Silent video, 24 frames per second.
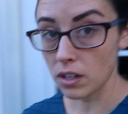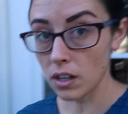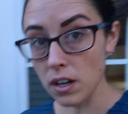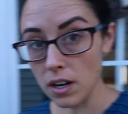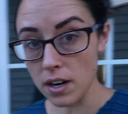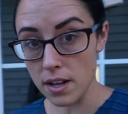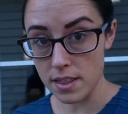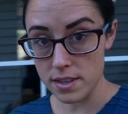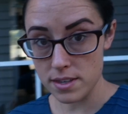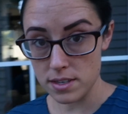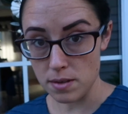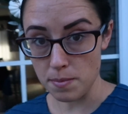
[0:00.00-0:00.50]

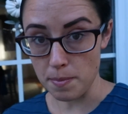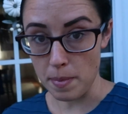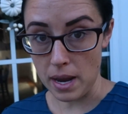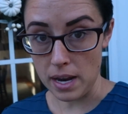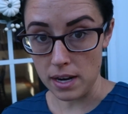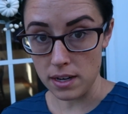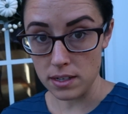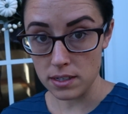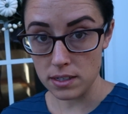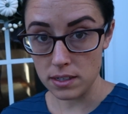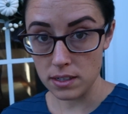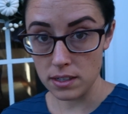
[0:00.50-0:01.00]
on
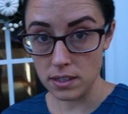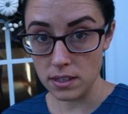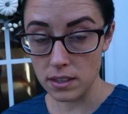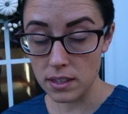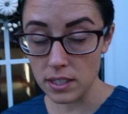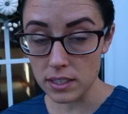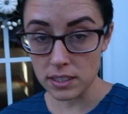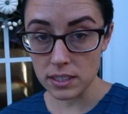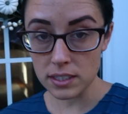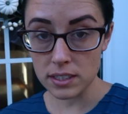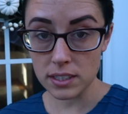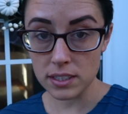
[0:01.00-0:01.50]
cement.
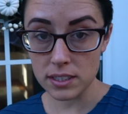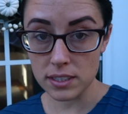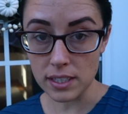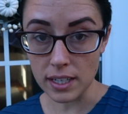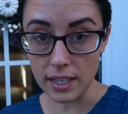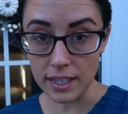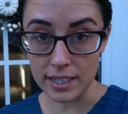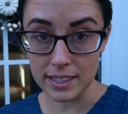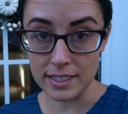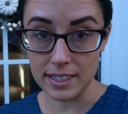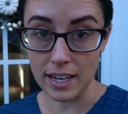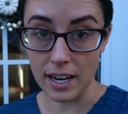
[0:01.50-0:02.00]
This is the
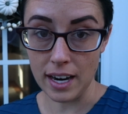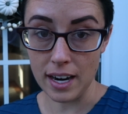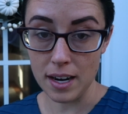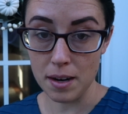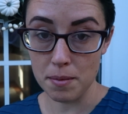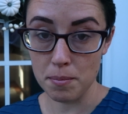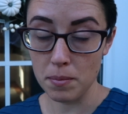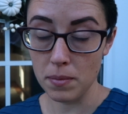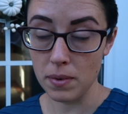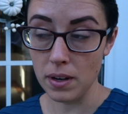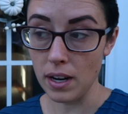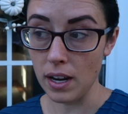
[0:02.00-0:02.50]
second
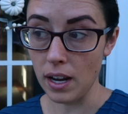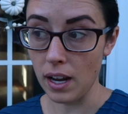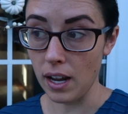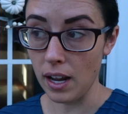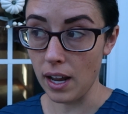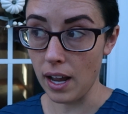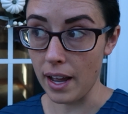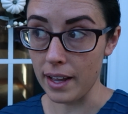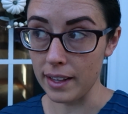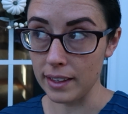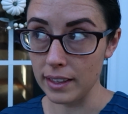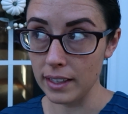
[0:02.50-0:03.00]
time
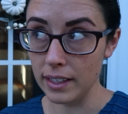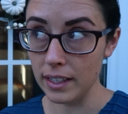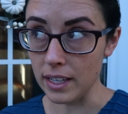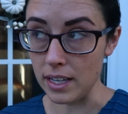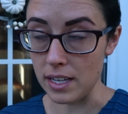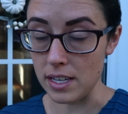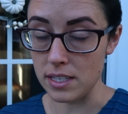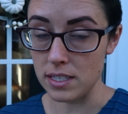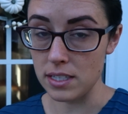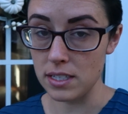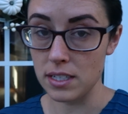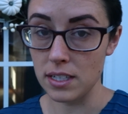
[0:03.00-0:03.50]
at
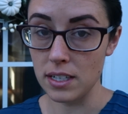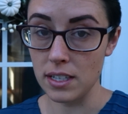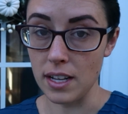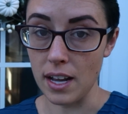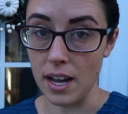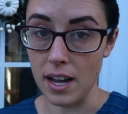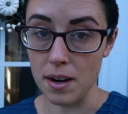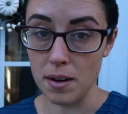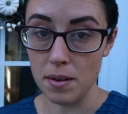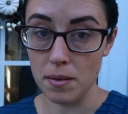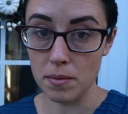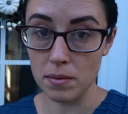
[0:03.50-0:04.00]
least
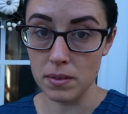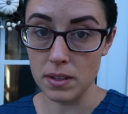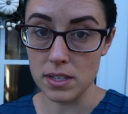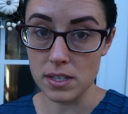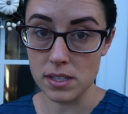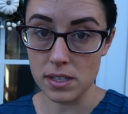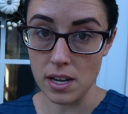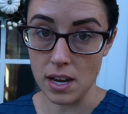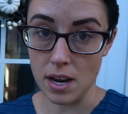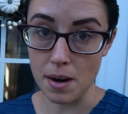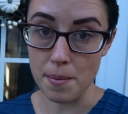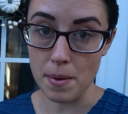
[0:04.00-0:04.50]
that
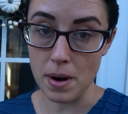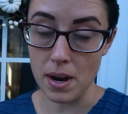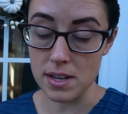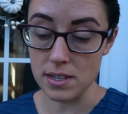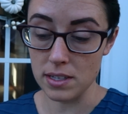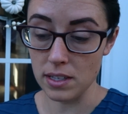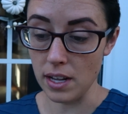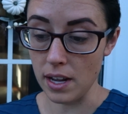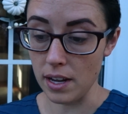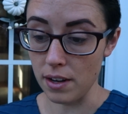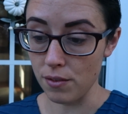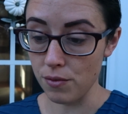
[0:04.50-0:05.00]
this camera
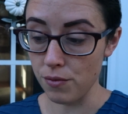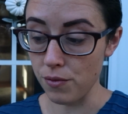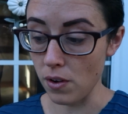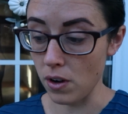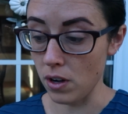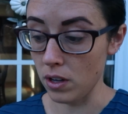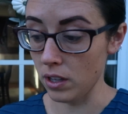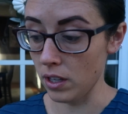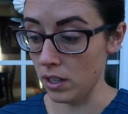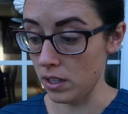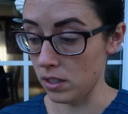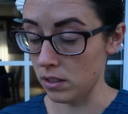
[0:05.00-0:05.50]
has like
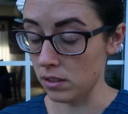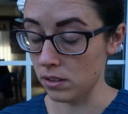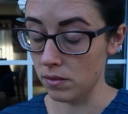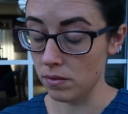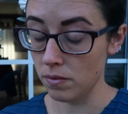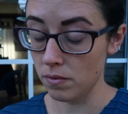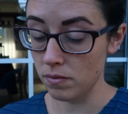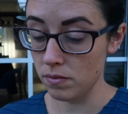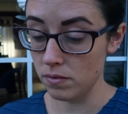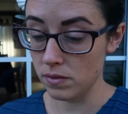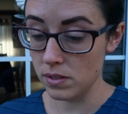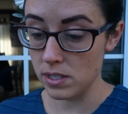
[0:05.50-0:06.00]
fallen
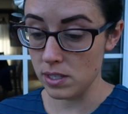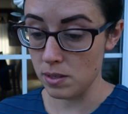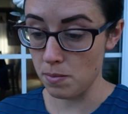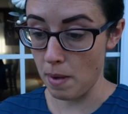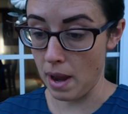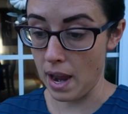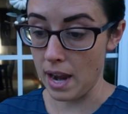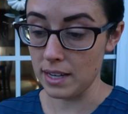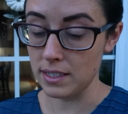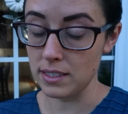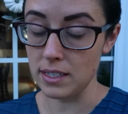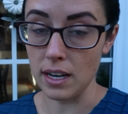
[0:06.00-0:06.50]

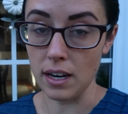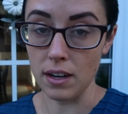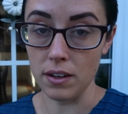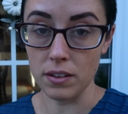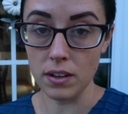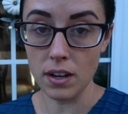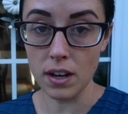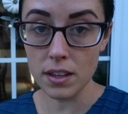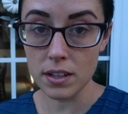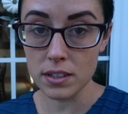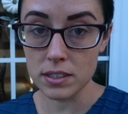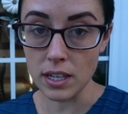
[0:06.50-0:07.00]
smack down.
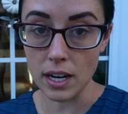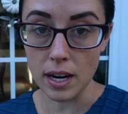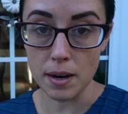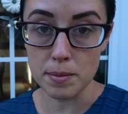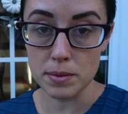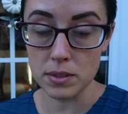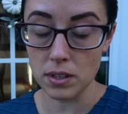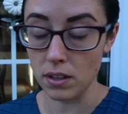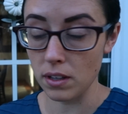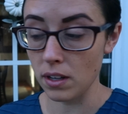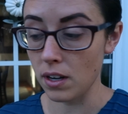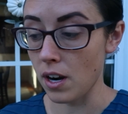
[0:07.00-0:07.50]
The other
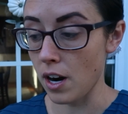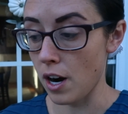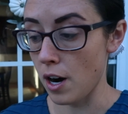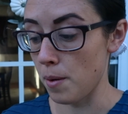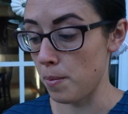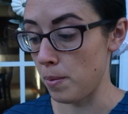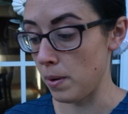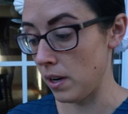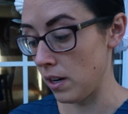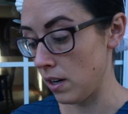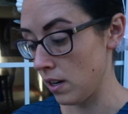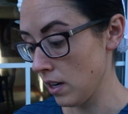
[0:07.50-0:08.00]
time was on the
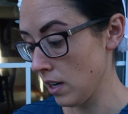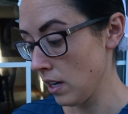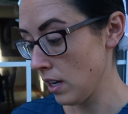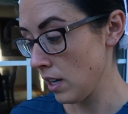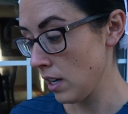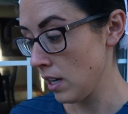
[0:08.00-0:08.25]
carpet.